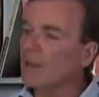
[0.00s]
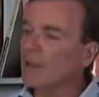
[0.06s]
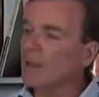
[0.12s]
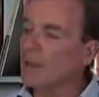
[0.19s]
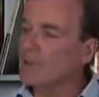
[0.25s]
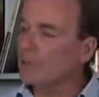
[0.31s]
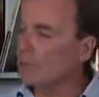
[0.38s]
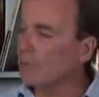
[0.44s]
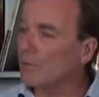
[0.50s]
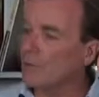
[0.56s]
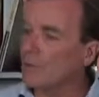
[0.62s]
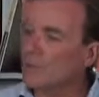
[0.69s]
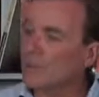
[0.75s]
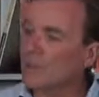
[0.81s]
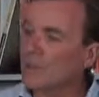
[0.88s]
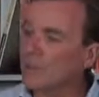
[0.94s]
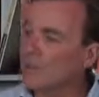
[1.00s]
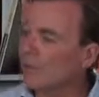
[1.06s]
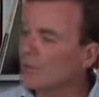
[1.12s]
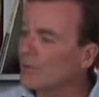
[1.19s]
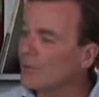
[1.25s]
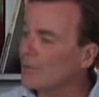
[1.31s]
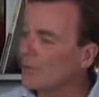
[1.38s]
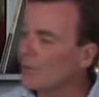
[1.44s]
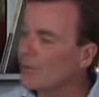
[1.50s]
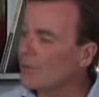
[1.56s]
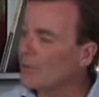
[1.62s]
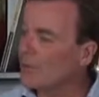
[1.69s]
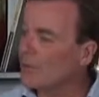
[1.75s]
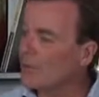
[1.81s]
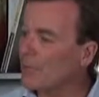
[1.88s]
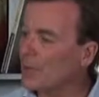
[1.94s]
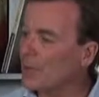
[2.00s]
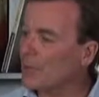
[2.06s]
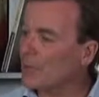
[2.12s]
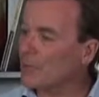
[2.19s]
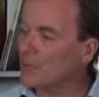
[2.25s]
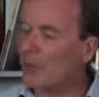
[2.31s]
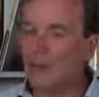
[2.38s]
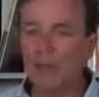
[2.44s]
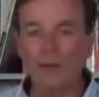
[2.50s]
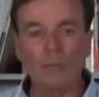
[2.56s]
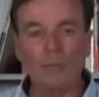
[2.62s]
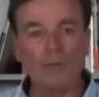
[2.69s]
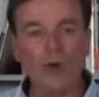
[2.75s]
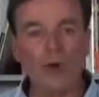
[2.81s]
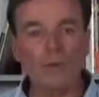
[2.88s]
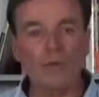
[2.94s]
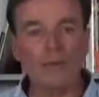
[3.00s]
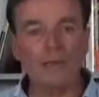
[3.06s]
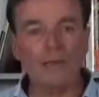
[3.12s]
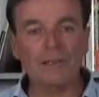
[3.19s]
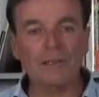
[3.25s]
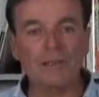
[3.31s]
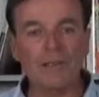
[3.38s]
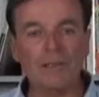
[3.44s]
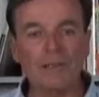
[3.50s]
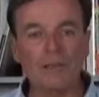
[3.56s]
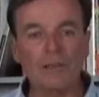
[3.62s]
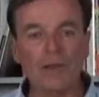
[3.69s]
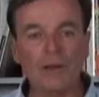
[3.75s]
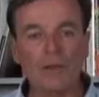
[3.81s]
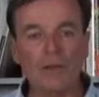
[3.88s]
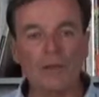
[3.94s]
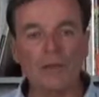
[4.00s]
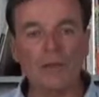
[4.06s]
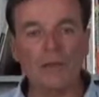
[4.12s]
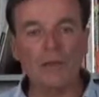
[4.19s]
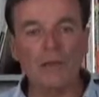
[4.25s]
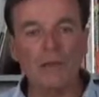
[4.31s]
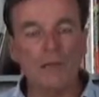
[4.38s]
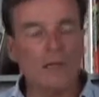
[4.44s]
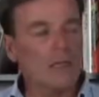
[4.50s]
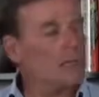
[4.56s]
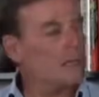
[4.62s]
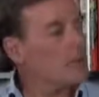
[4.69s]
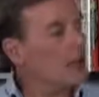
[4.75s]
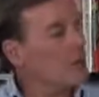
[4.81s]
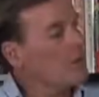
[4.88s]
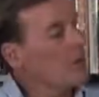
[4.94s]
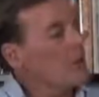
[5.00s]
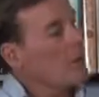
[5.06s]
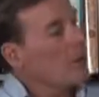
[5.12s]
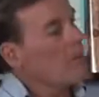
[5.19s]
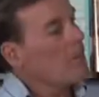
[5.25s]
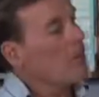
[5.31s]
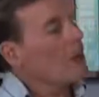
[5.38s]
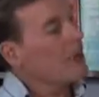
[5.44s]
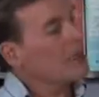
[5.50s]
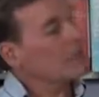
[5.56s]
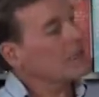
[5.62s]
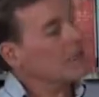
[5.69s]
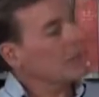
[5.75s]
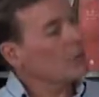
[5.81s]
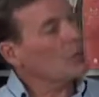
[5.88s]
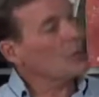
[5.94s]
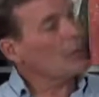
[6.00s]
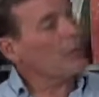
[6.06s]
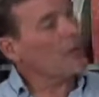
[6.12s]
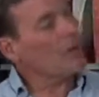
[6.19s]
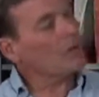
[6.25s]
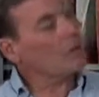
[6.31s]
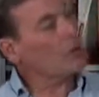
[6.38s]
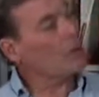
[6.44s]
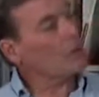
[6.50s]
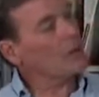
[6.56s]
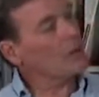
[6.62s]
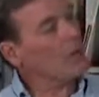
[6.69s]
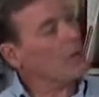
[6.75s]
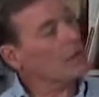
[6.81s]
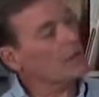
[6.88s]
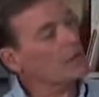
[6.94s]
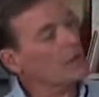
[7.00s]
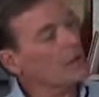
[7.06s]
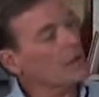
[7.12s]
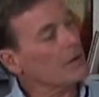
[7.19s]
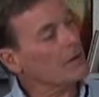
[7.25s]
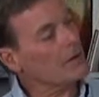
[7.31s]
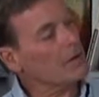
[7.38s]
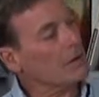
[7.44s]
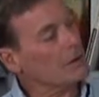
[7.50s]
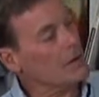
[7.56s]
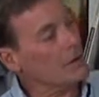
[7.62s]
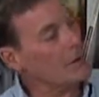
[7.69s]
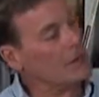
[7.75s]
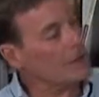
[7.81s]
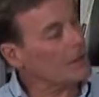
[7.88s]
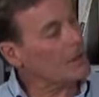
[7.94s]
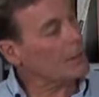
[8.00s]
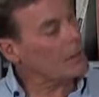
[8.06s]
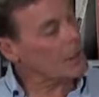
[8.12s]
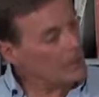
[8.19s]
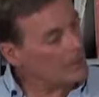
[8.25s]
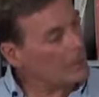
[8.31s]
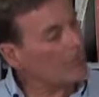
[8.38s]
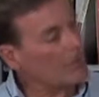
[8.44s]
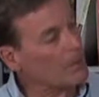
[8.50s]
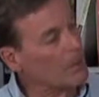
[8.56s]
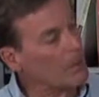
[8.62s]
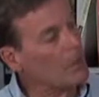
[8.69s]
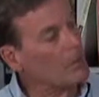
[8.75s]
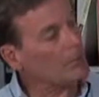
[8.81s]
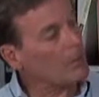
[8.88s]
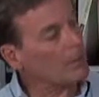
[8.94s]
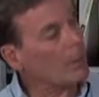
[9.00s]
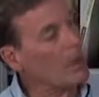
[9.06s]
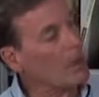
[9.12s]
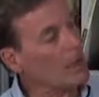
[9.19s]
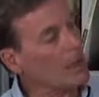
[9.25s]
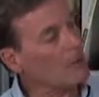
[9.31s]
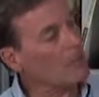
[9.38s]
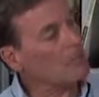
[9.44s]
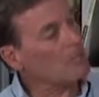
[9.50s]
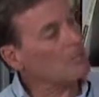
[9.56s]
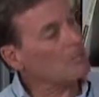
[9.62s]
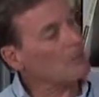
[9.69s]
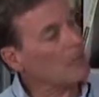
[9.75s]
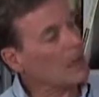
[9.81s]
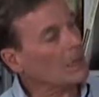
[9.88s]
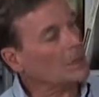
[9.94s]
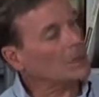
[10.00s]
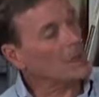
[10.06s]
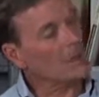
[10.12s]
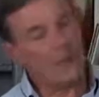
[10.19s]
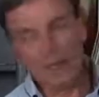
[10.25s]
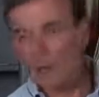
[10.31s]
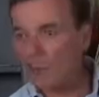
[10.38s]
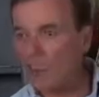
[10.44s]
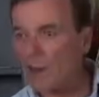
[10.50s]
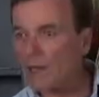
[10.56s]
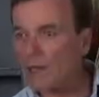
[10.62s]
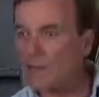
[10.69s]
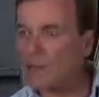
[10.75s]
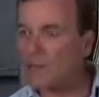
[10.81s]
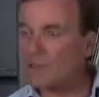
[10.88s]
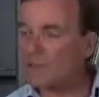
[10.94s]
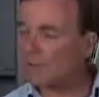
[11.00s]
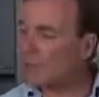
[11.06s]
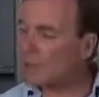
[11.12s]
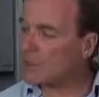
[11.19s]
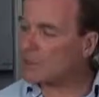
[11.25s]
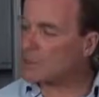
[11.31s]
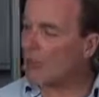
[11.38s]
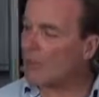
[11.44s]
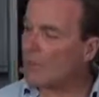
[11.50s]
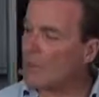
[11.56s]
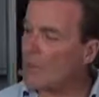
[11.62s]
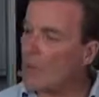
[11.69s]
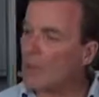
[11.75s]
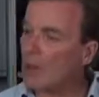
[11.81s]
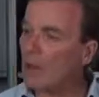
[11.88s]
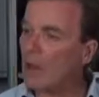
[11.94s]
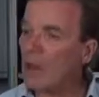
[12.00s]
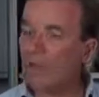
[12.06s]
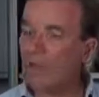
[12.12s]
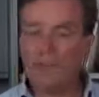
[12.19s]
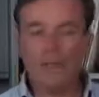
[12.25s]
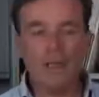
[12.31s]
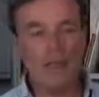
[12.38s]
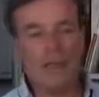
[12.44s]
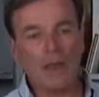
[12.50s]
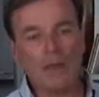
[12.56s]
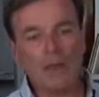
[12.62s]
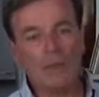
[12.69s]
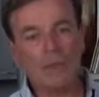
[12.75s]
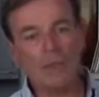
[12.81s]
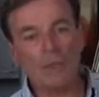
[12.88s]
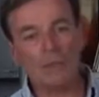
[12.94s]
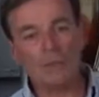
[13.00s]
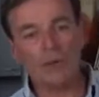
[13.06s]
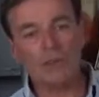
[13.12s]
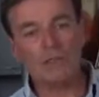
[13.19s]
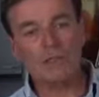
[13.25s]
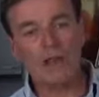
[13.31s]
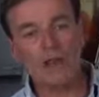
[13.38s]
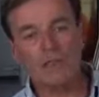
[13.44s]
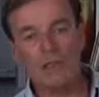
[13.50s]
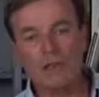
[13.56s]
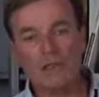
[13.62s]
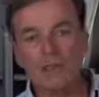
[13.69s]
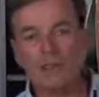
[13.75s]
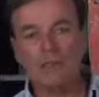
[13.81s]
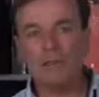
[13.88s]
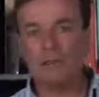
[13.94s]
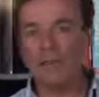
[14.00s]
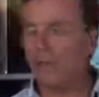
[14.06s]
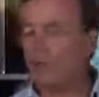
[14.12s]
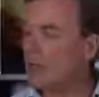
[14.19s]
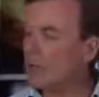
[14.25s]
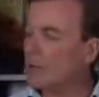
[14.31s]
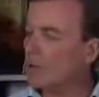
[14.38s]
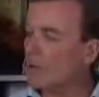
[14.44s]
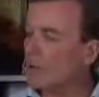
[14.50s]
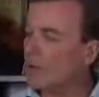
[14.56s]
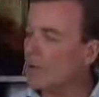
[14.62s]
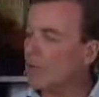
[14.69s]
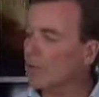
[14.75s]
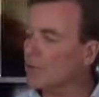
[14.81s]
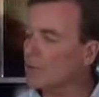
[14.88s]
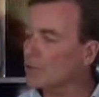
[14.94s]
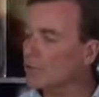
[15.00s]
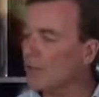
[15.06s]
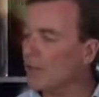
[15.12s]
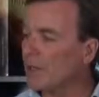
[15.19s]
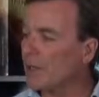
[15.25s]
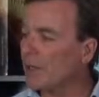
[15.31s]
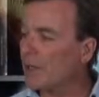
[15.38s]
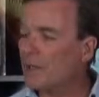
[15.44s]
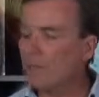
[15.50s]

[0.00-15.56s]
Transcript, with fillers: give yourself a little extra a bit of extra money, I'm fine with that. So let's go with that. So by actually looking after, helping others, there is, is a, a, really big part of who I am. And so that's one instance with a staff member. Now the other member of my staff, and he's turned out to be a, a real treat,